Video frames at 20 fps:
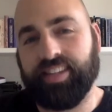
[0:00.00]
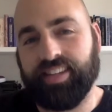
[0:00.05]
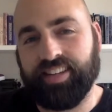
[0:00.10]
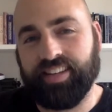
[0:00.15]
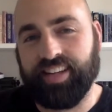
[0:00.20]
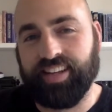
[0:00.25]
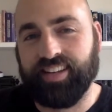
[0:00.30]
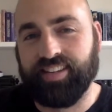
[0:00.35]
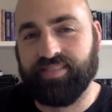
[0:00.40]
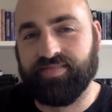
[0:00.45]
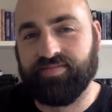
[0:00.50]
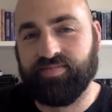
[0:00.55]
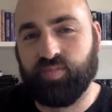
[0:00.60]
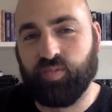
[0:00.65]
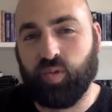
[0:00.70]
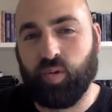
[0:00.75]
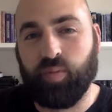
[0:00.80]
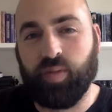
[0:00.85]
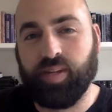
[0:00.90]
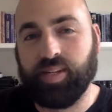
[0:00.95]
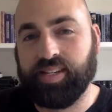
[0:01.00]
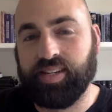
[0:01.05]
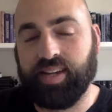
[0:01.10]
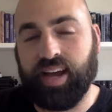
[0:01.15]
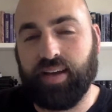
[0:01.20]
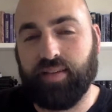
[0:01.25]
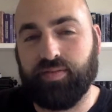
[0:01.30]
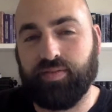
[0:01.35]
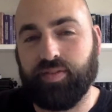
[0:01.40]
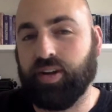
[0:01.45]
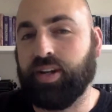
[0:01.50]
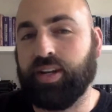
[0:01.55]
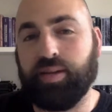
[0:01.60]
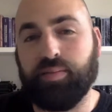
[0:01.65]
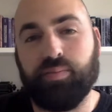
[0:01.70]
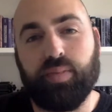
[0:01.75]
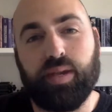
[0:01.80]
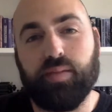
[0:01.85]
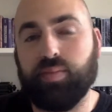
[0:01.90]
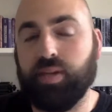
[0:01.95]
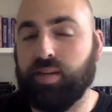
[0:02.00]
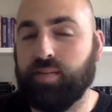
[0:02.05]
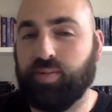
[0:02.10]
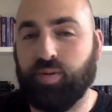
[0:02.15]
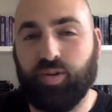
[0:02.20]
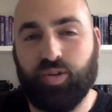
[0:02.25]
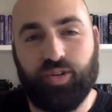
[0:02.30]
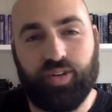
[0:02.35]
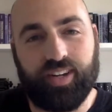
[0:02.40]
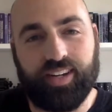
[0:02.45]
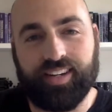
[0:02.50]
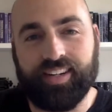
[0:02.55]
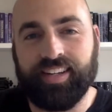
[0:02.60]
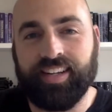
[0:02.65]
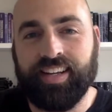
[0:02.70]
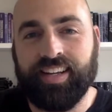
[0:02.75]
and we're meant to have fun and meet people, and